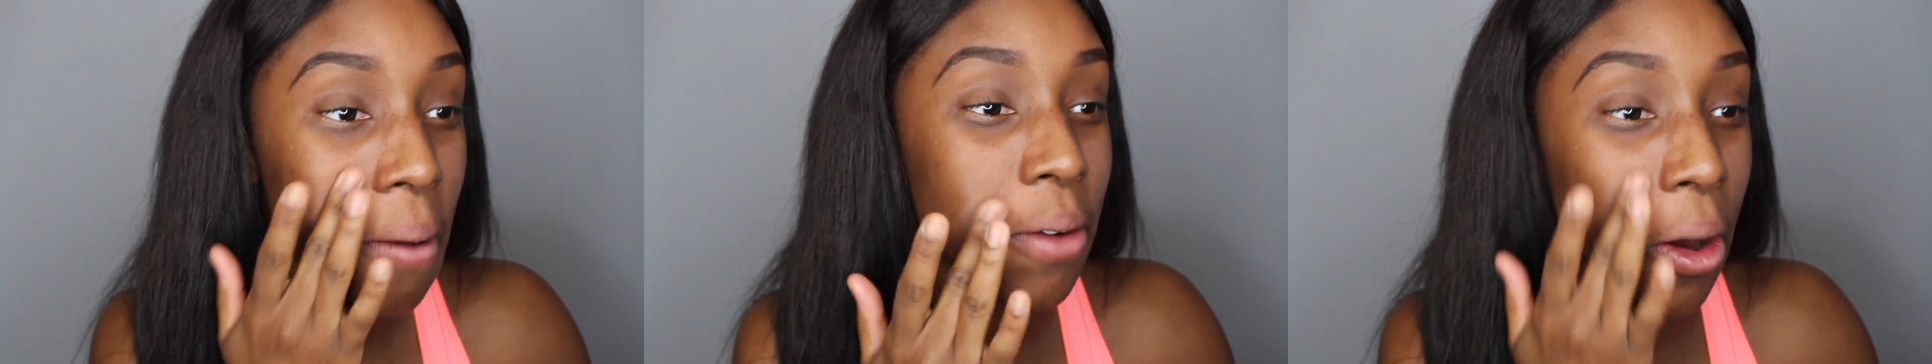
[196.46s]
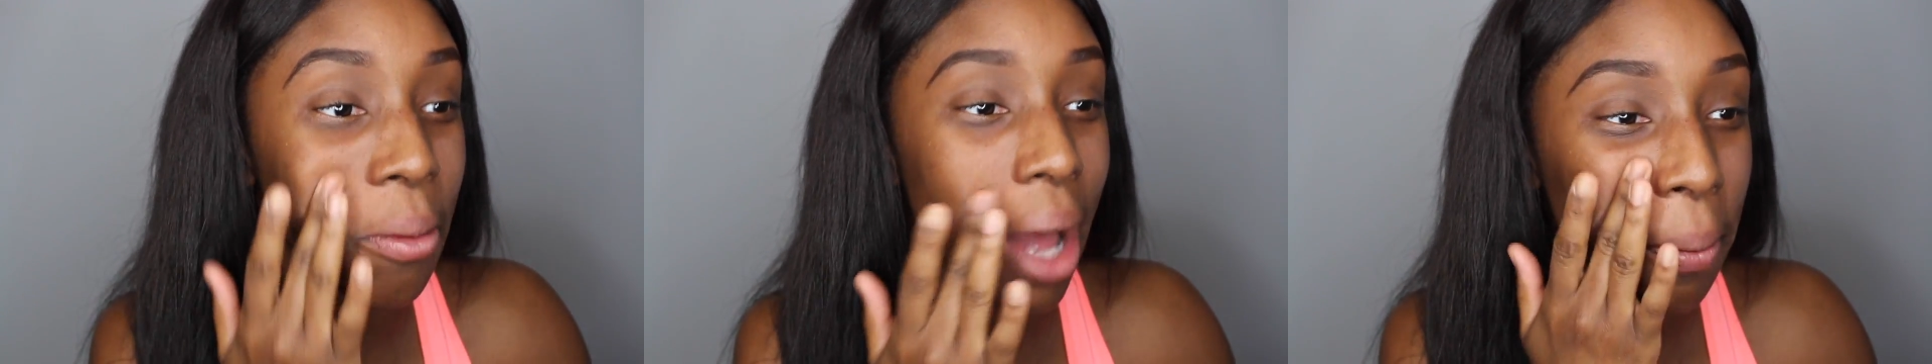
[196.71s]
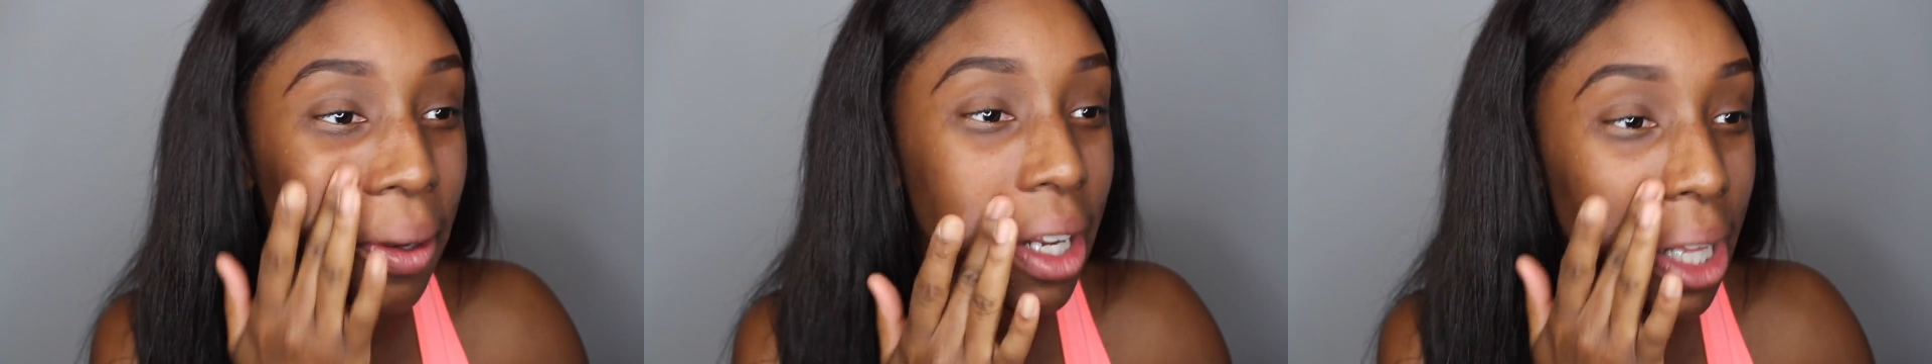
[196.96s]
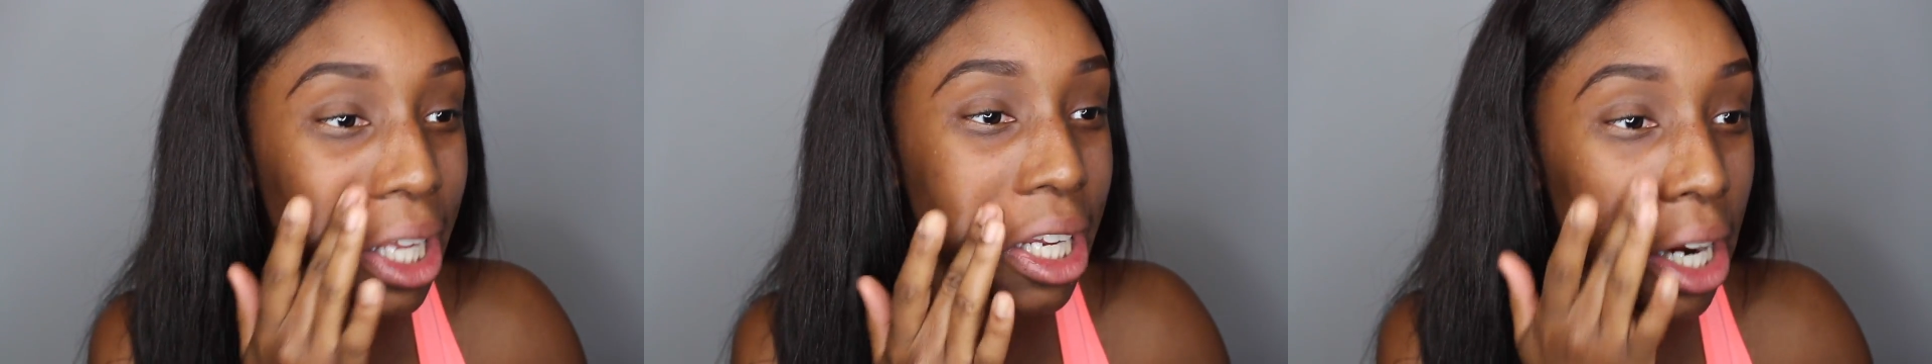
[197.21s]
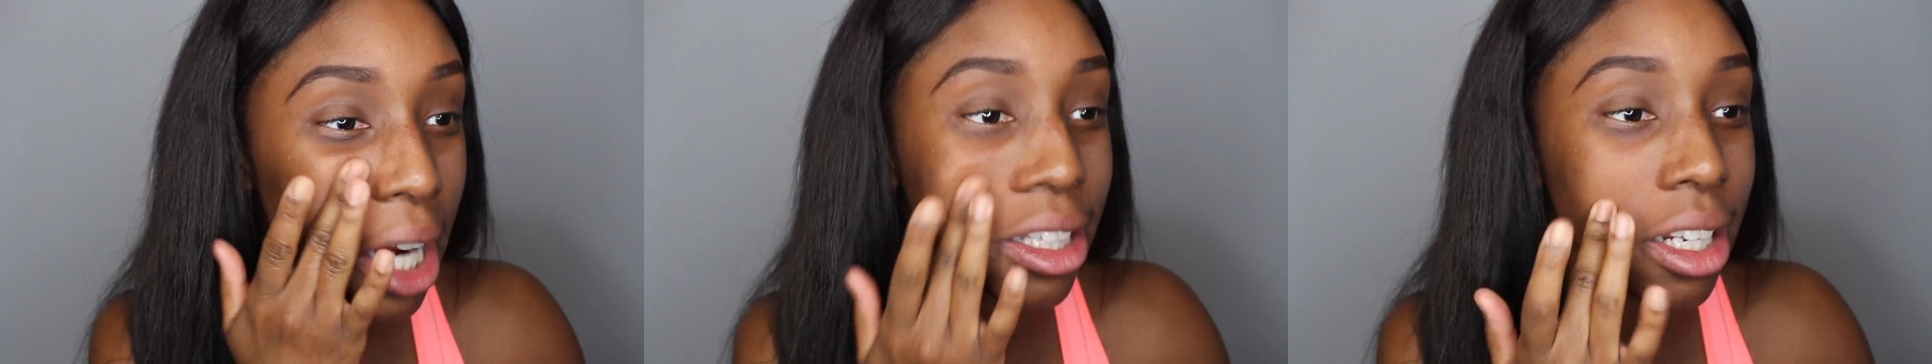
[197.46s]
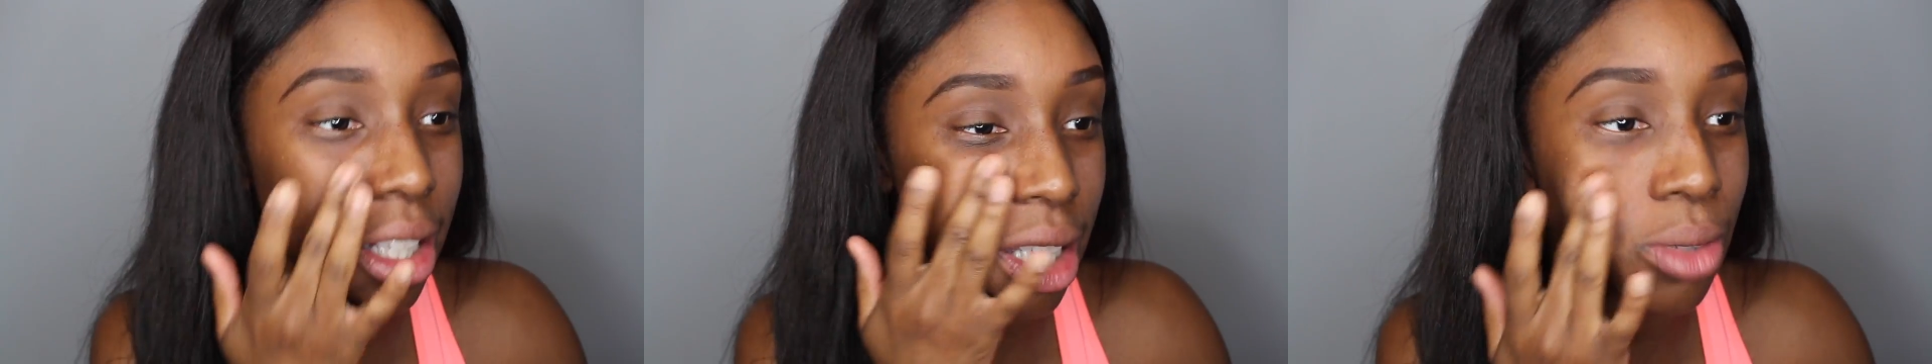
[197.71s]
No, but I put it like here. I
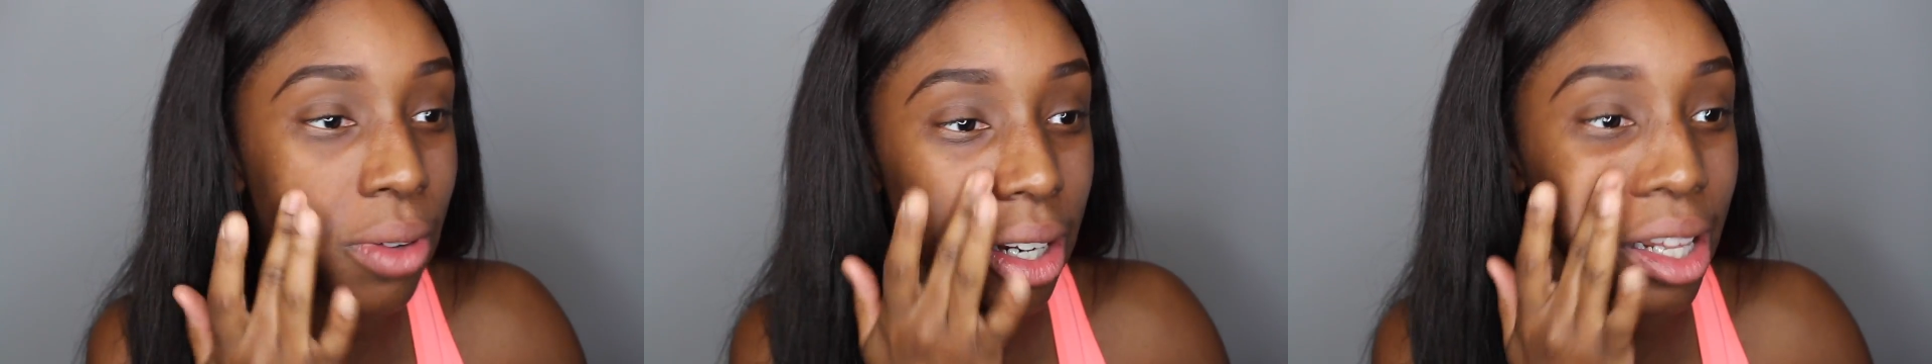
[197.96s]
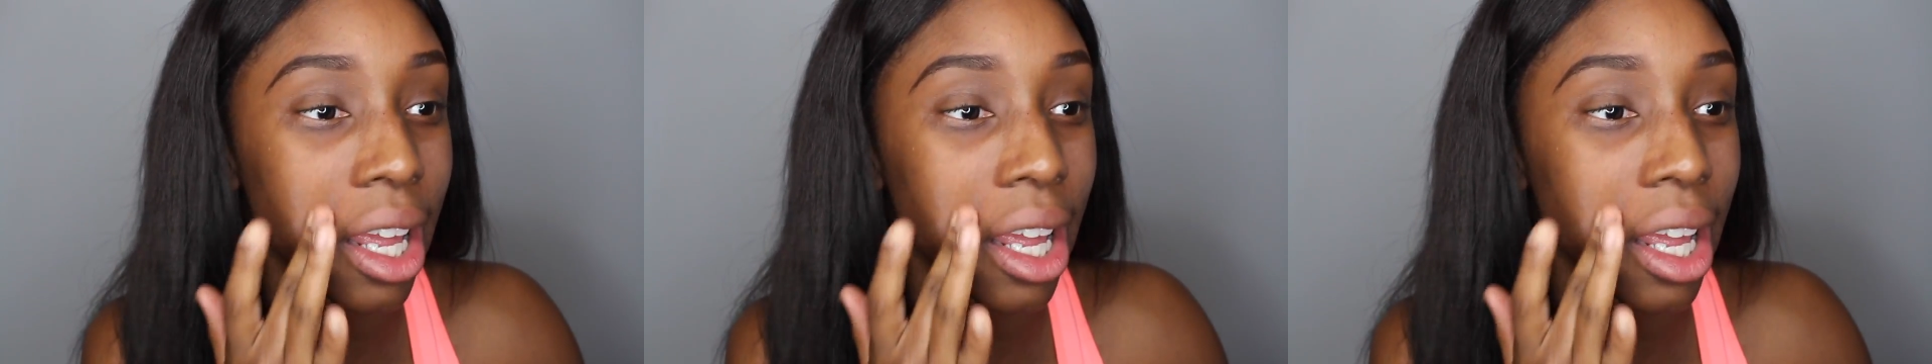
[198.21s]
think this is where